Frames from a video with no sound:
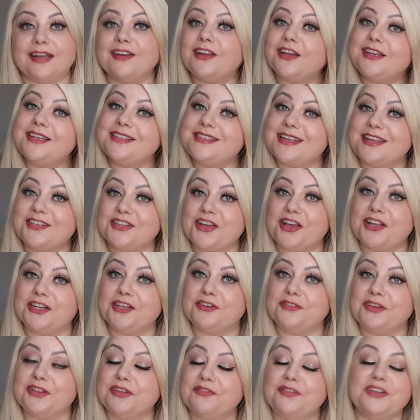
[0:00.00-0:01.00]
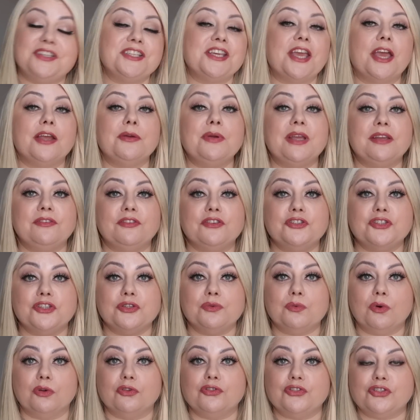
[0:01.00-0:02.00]
And like I said earlier in the video, if you
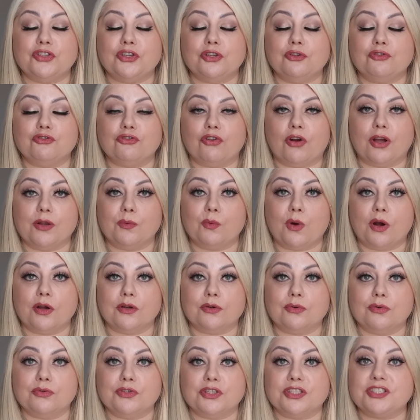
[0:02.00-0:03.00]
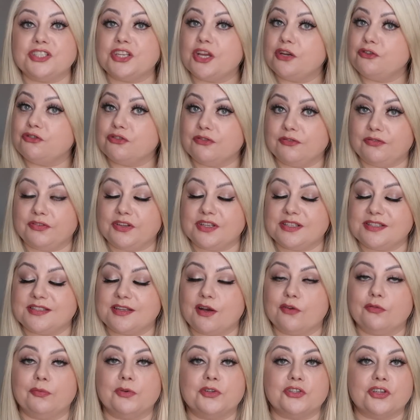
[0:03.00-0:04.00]
do want to try Wild deodorant for
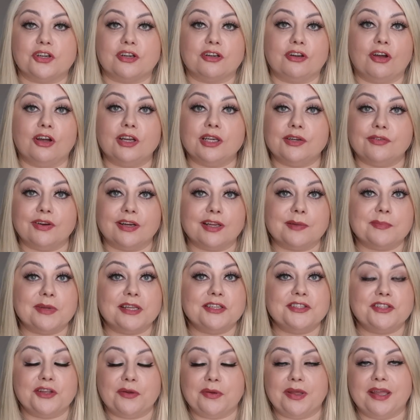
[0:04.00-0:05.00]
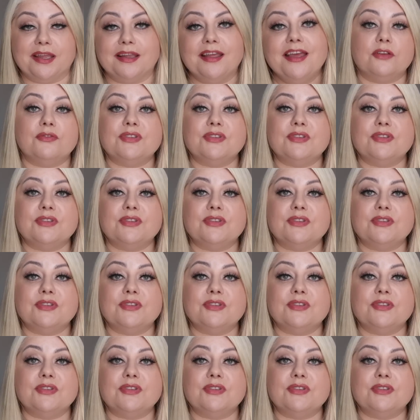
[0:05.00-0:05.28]
yourself, which I can highly recommend doing,